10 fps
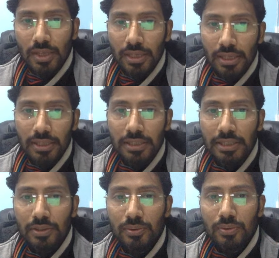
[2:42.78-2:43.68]
In
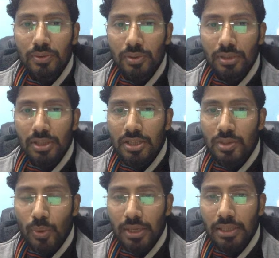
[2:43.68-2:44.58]
T2 there is
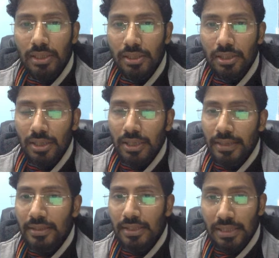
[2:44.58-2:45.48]
1D,
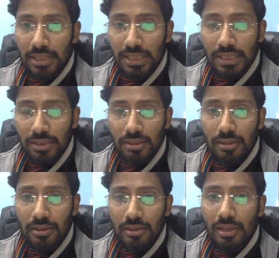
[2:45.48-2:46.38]
in T3
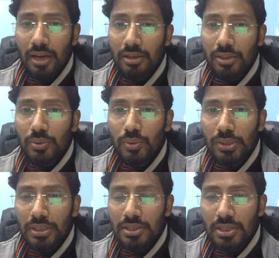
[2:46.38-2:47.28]
there are 2
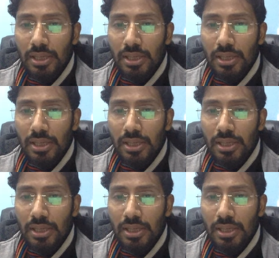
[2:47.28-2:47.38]
Ds,